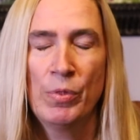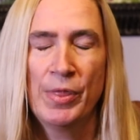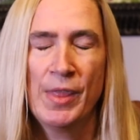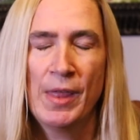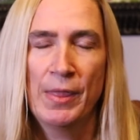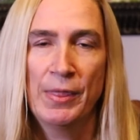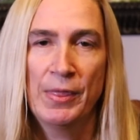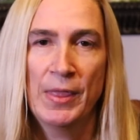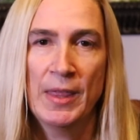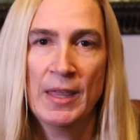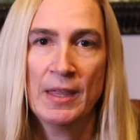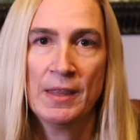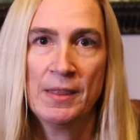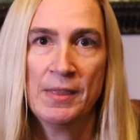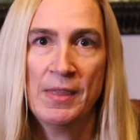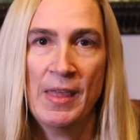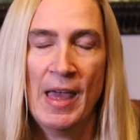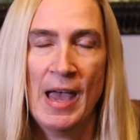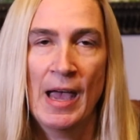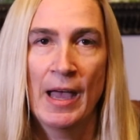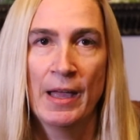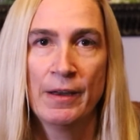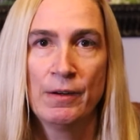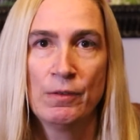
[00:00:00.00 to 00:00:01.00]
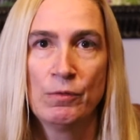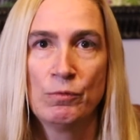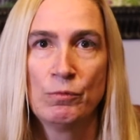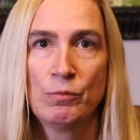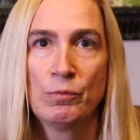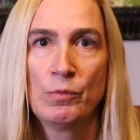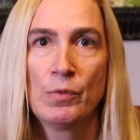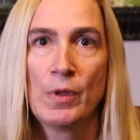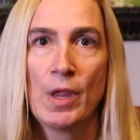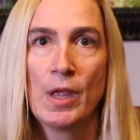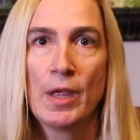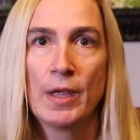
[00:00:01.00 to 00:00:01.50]
The thing that
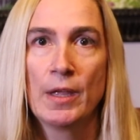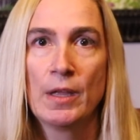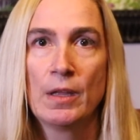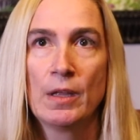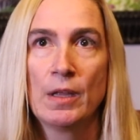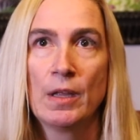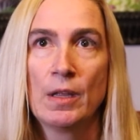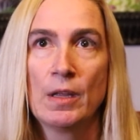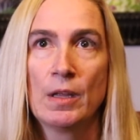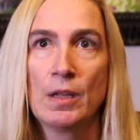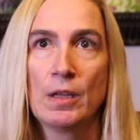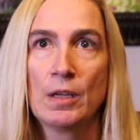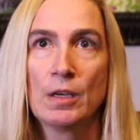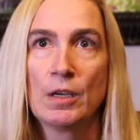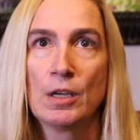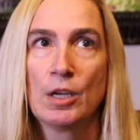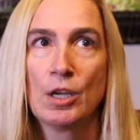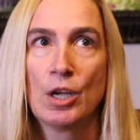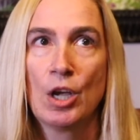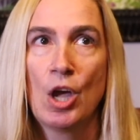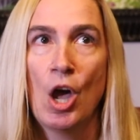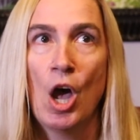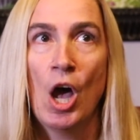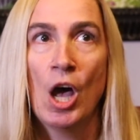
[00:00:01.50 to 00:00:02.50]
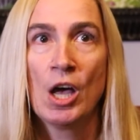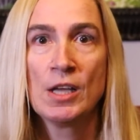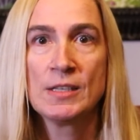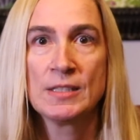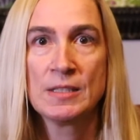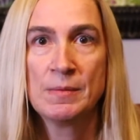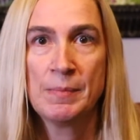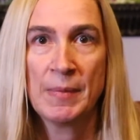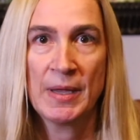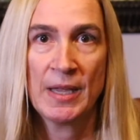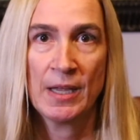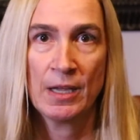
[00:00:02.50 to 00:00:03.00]

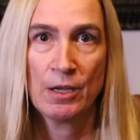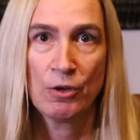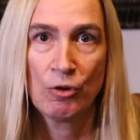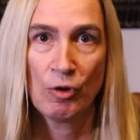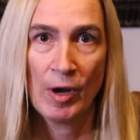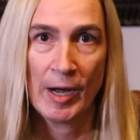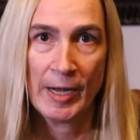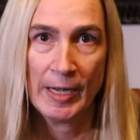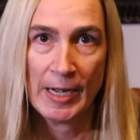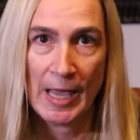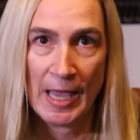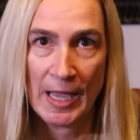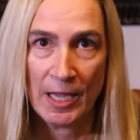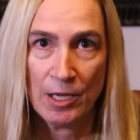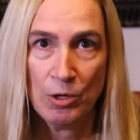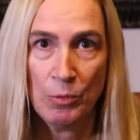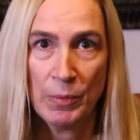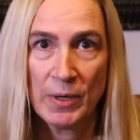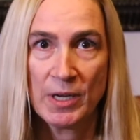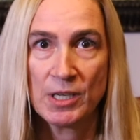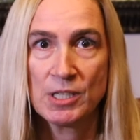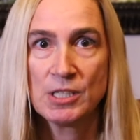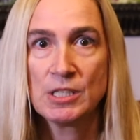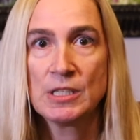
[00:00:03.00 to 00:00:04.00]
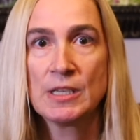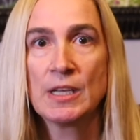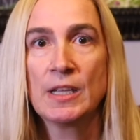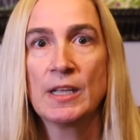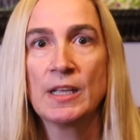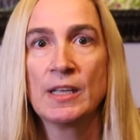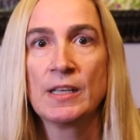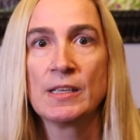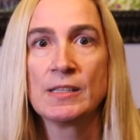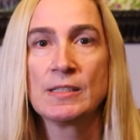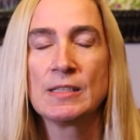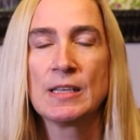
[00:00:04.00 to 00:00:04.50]
caused me great anguish
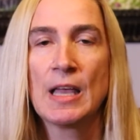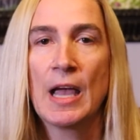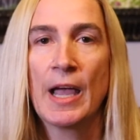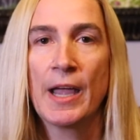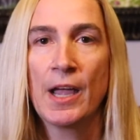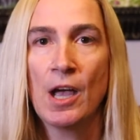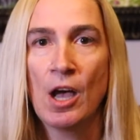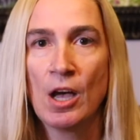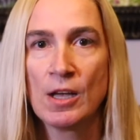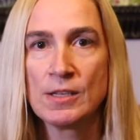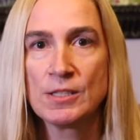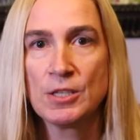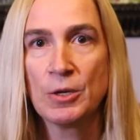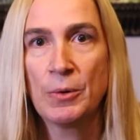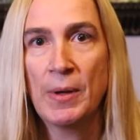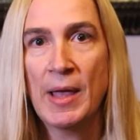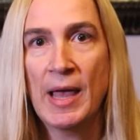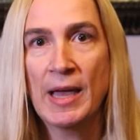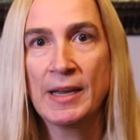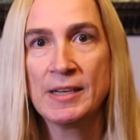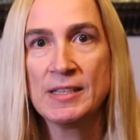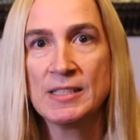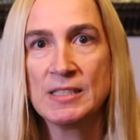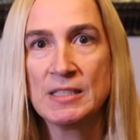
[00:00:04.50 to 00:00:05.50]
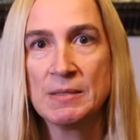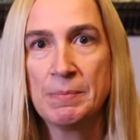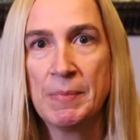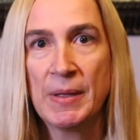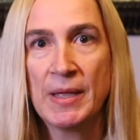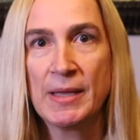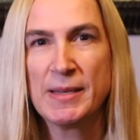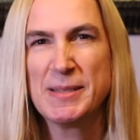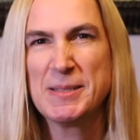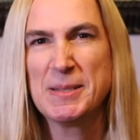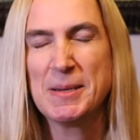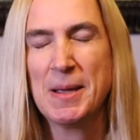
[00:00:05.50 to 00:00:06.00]
is I also had to
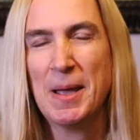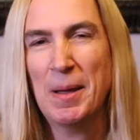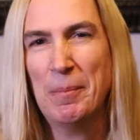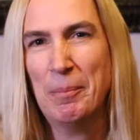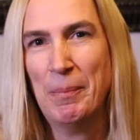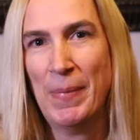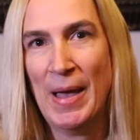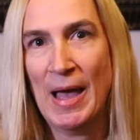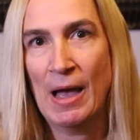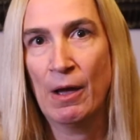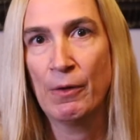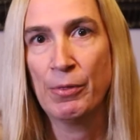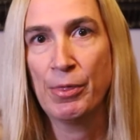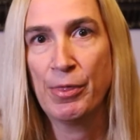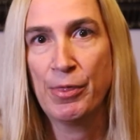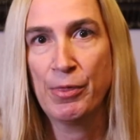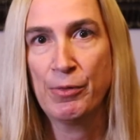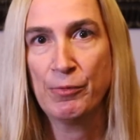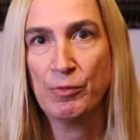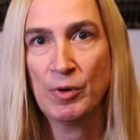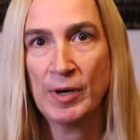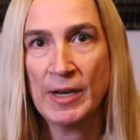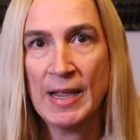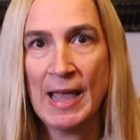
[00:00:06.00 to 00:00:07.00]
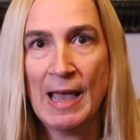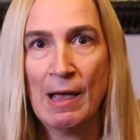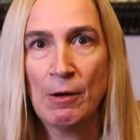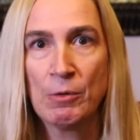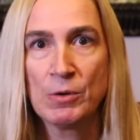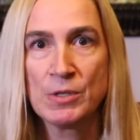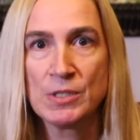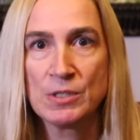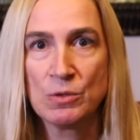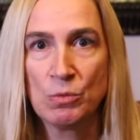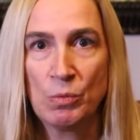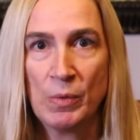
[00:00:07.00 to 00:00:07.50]
spend about 3
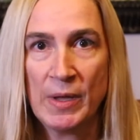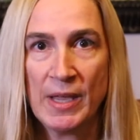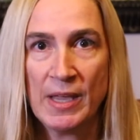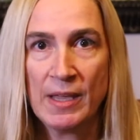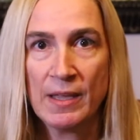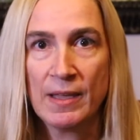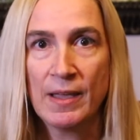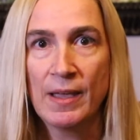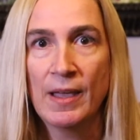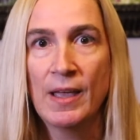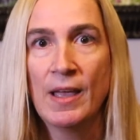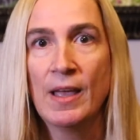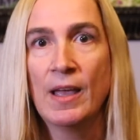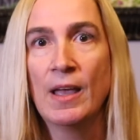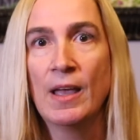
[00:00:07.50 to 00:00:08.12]
hours a week,